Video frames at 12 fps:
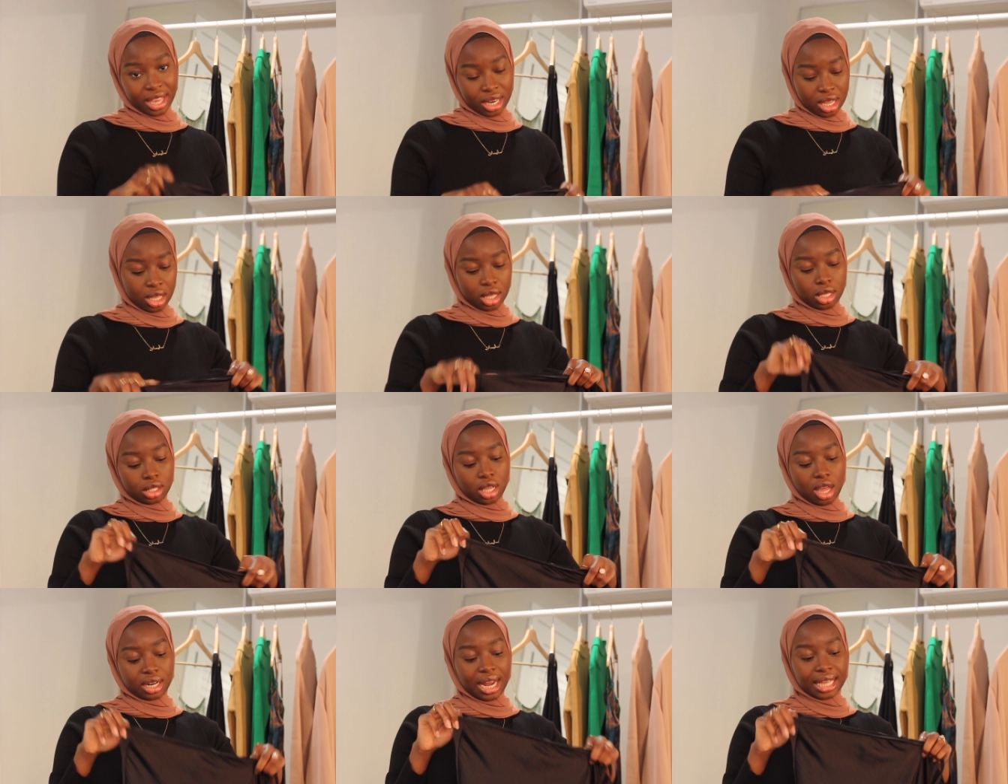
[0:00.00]
And it is
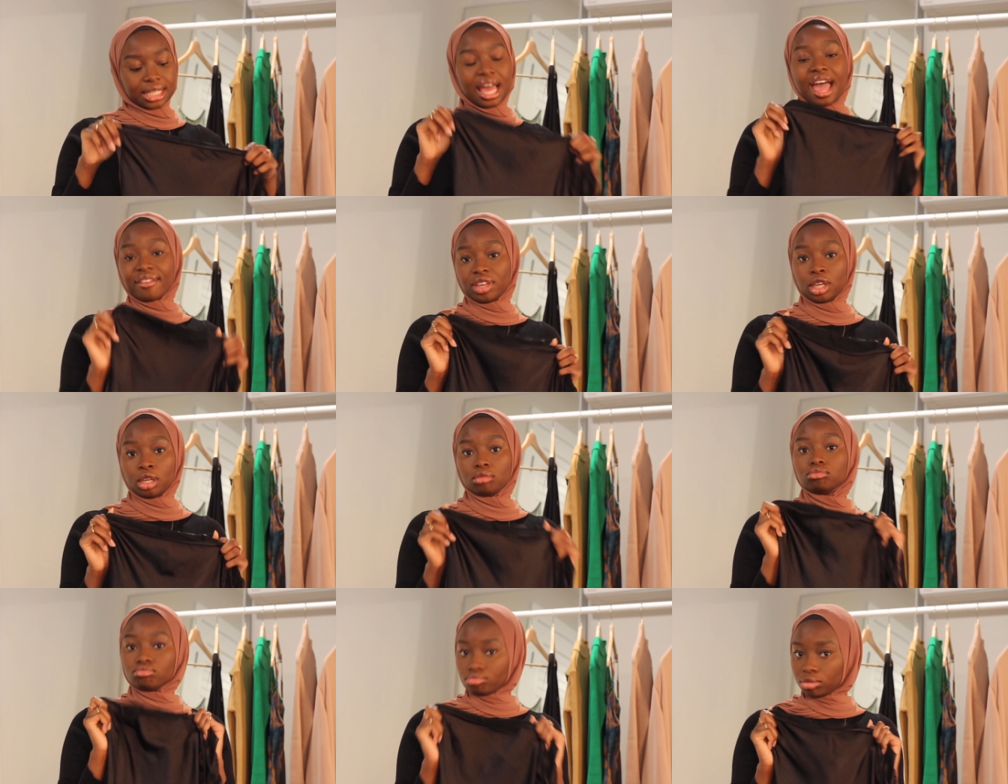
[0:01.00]
a nice, heavy,
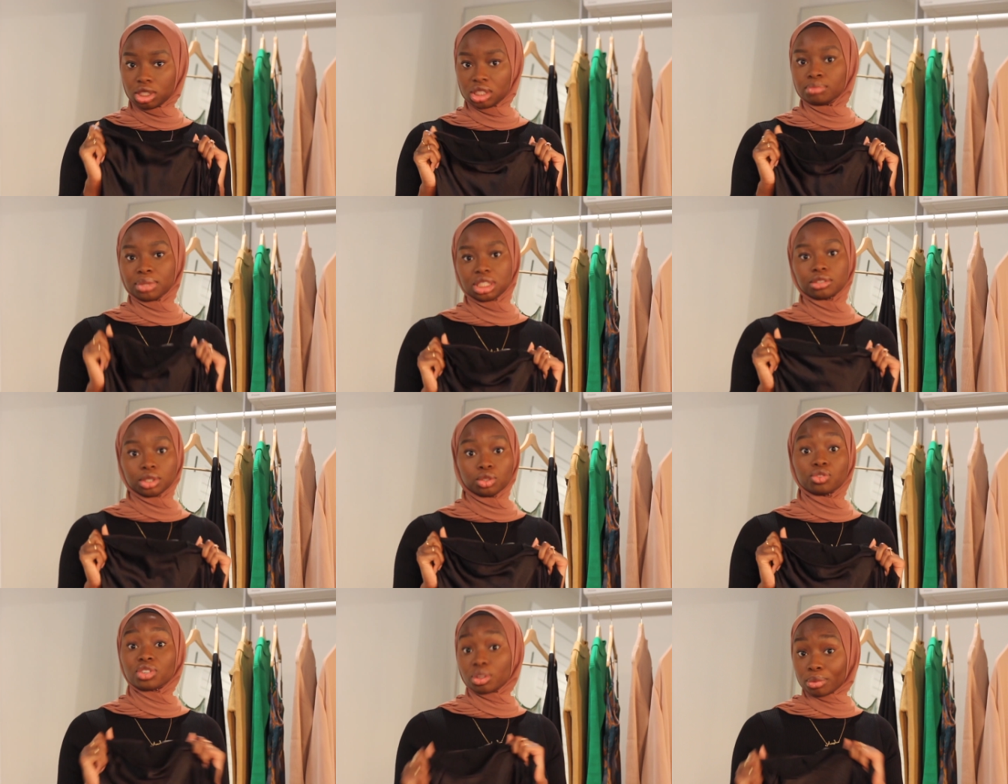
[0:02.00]
good
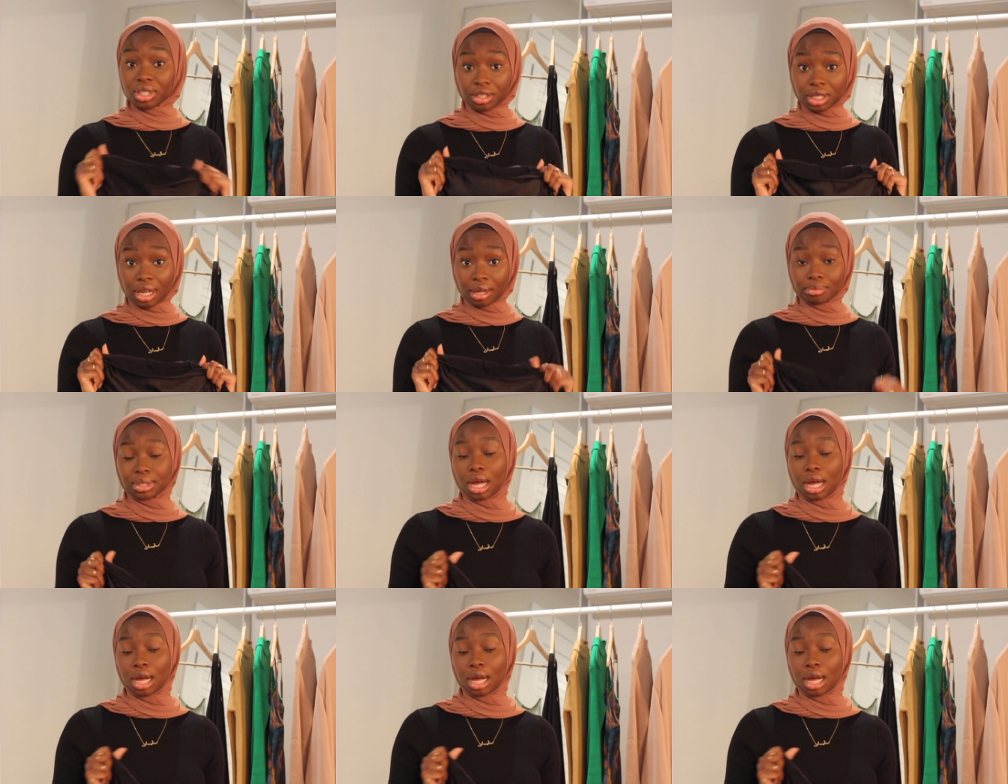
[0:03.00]
material for the winter time.